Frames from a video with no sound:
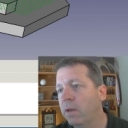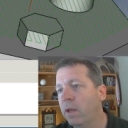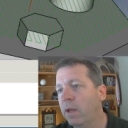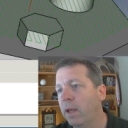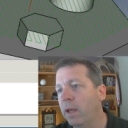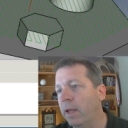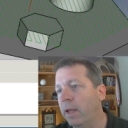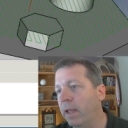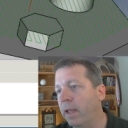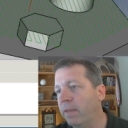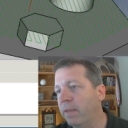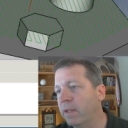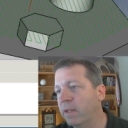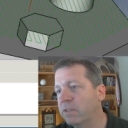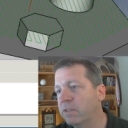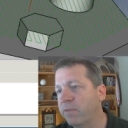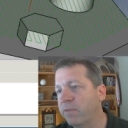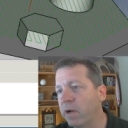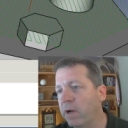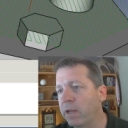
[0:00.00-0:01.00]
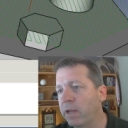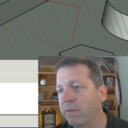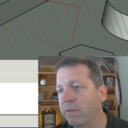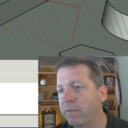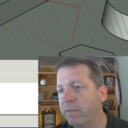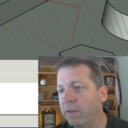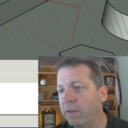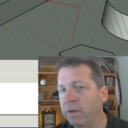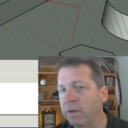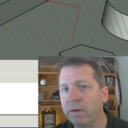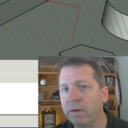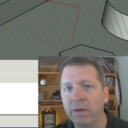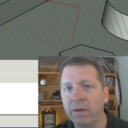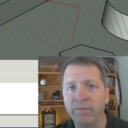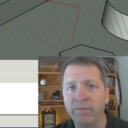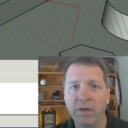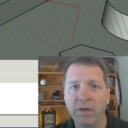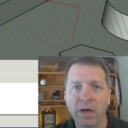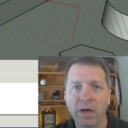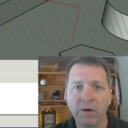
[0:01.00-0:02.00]
And that's fine if
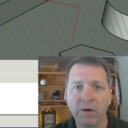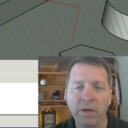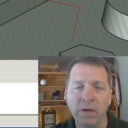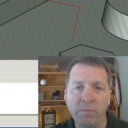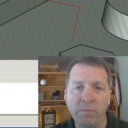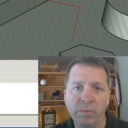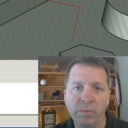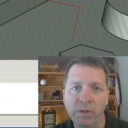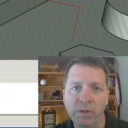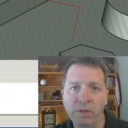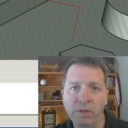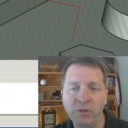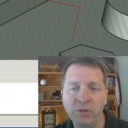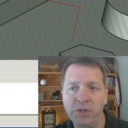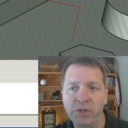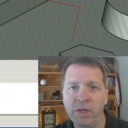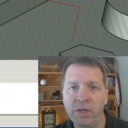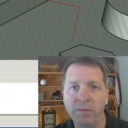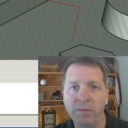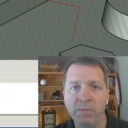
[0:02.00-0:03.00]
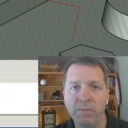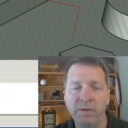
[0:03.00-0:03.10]
the cutter can plunge in,